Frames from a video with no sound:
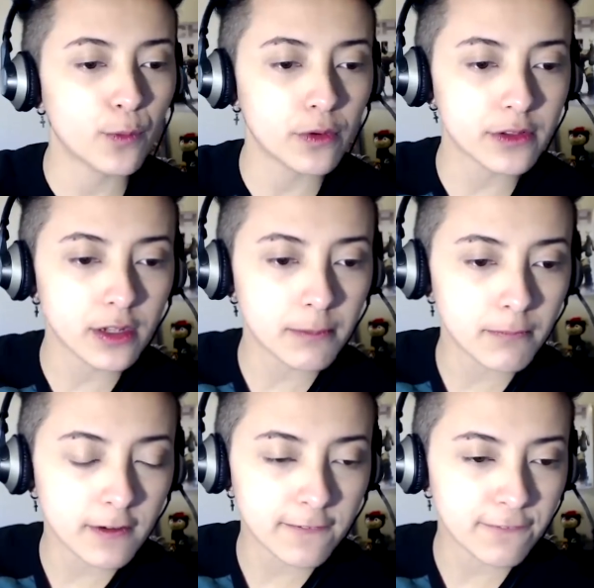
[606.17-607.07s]
what the
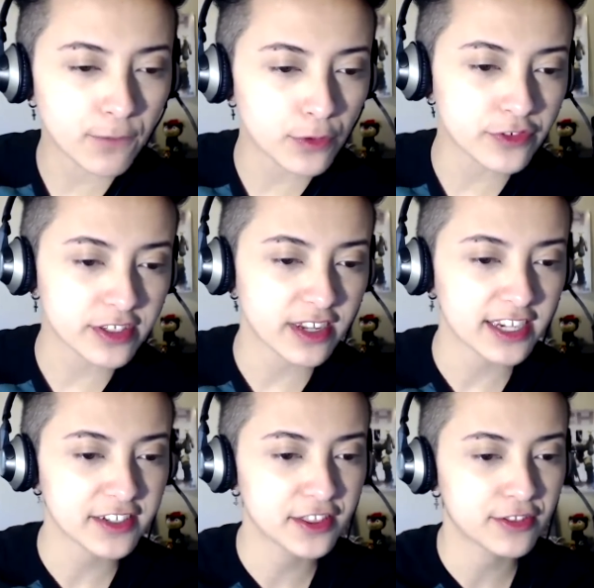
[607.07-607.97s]
number
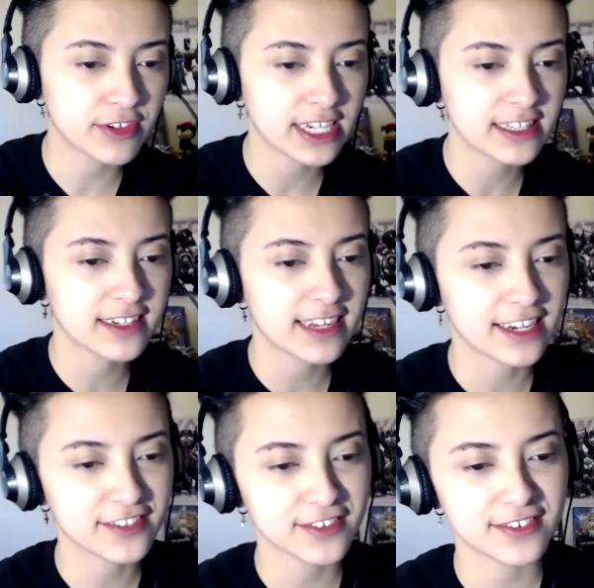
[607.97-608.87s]
493 in the
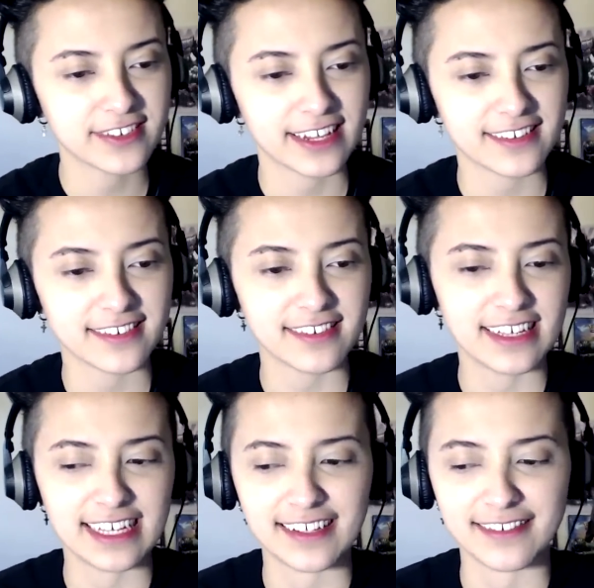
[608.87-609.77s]
national dex
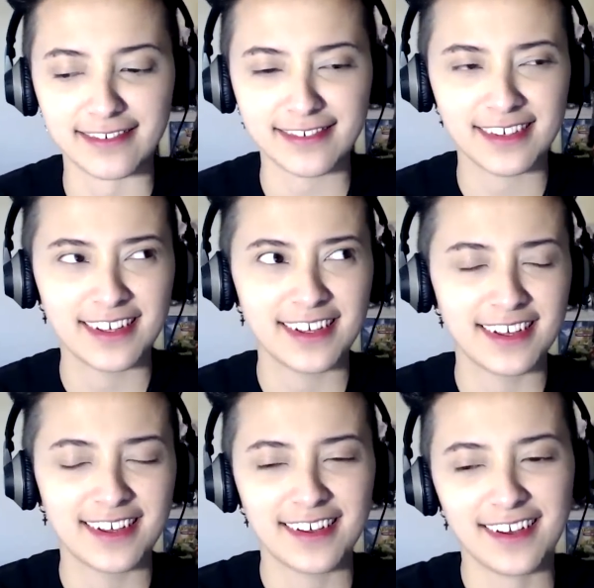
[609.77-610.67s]
is?
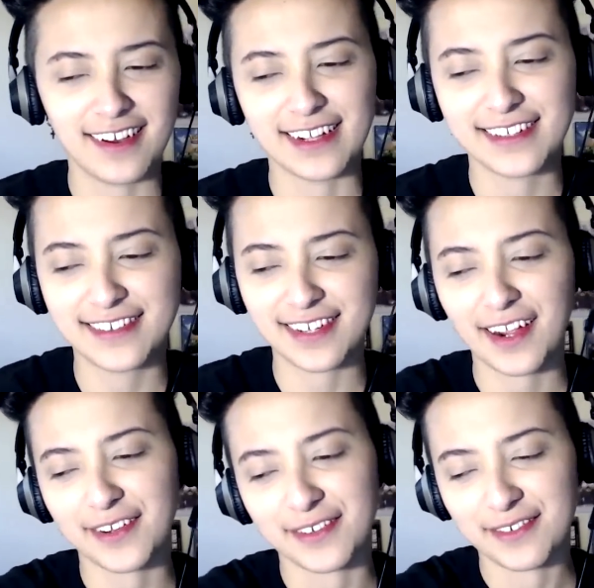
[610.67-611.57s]
I
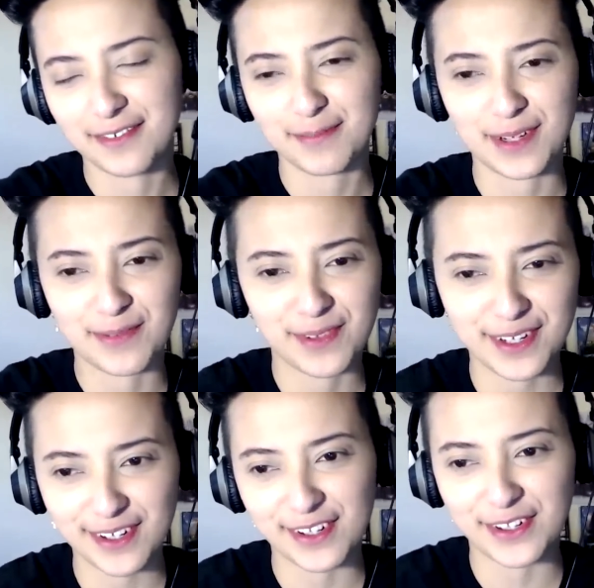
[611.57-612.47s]
don't, but I'm
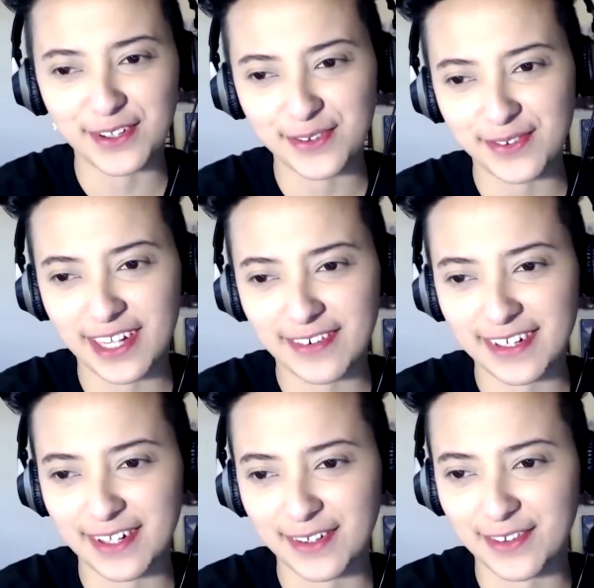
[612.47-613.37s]
gonna Google that right
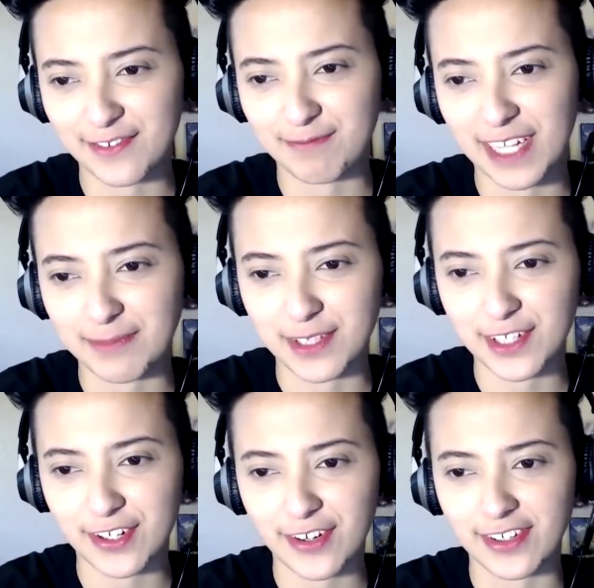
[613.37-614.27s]
now because you've made me
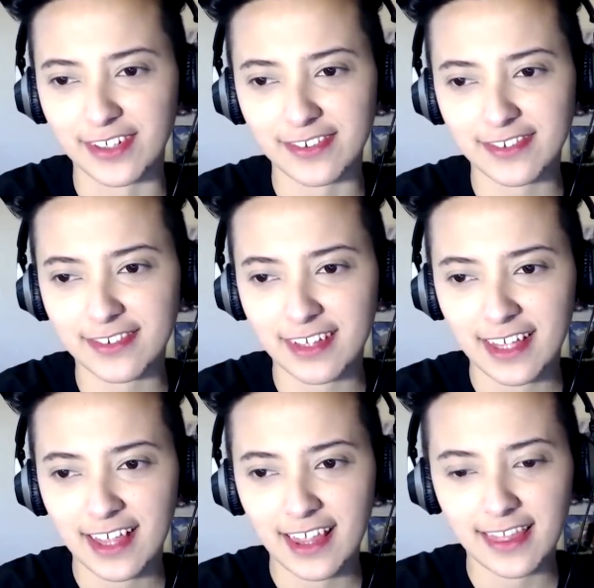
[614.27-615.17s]
curious.
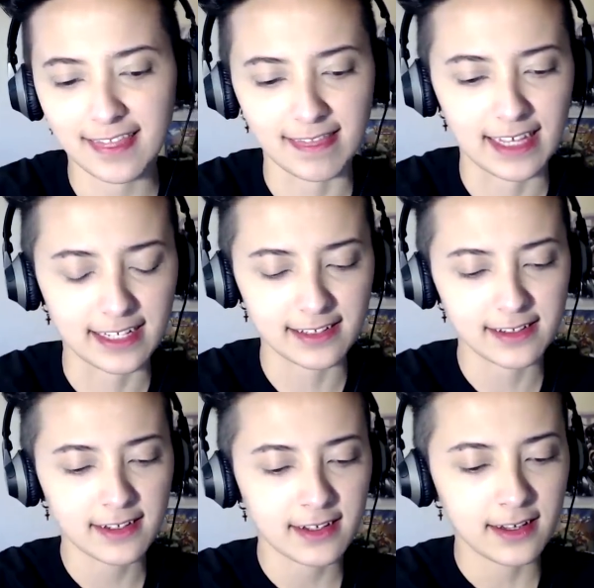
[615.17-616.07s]
Thing.
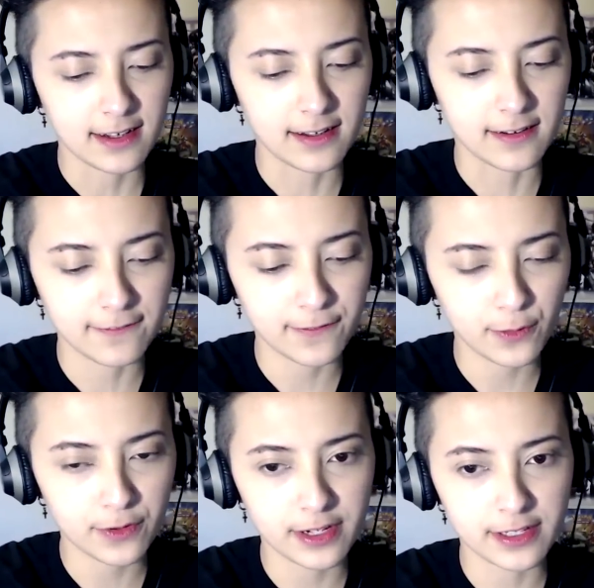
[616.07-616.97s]

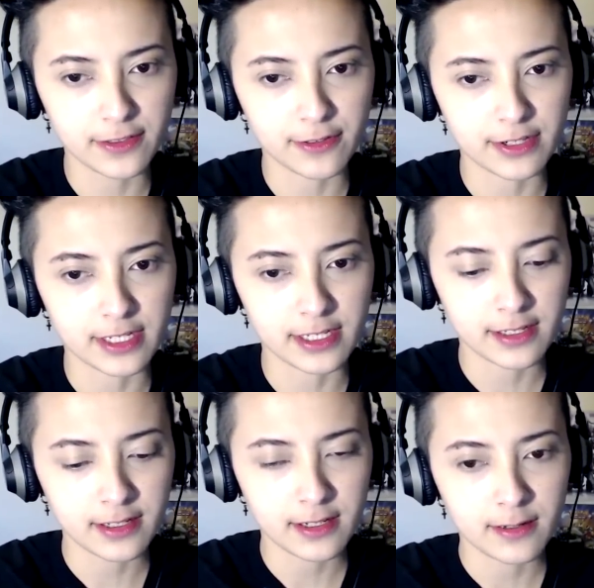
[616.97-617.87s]
493
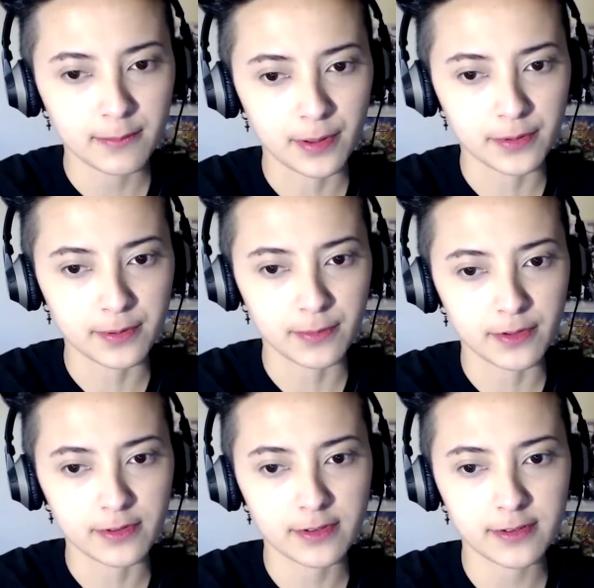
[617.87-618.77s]

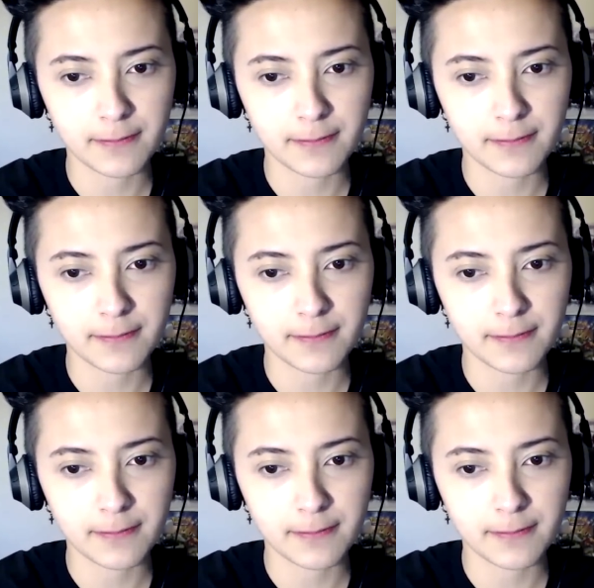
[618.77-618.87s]
Pokemon.